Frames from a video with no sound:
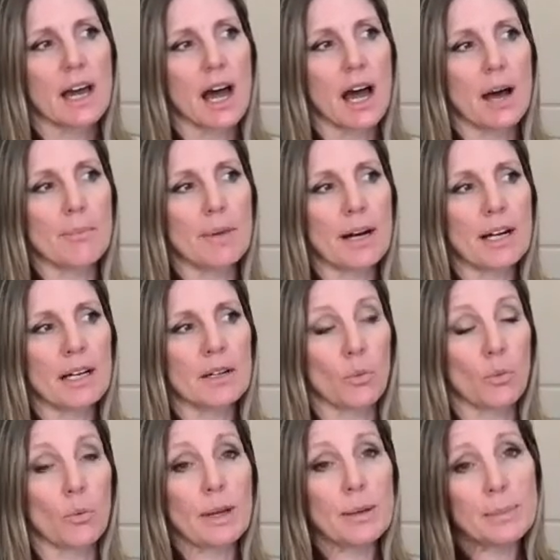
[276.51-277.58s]
among
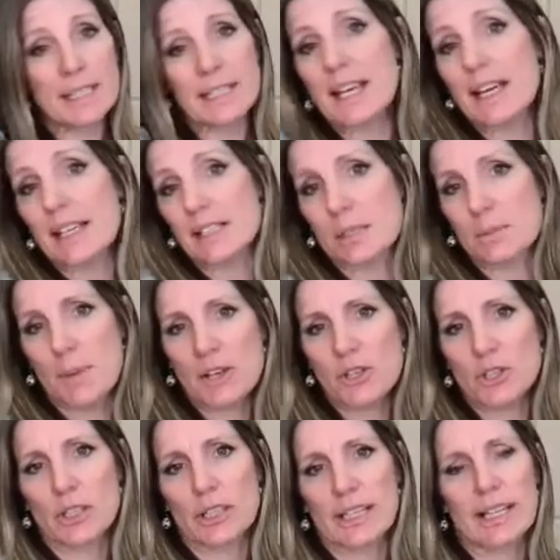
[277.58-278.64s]
women,
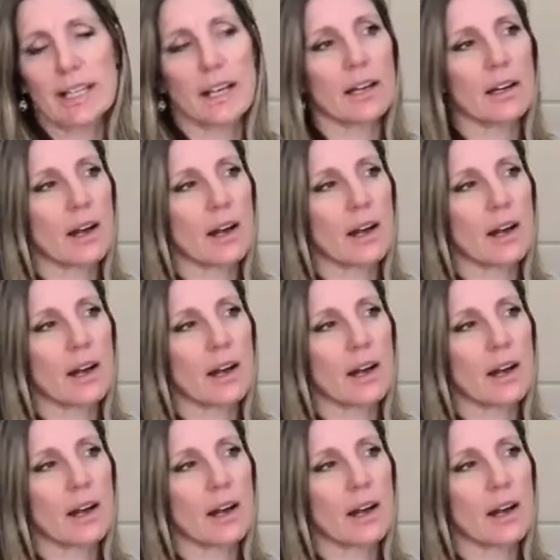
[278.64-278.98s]
especially.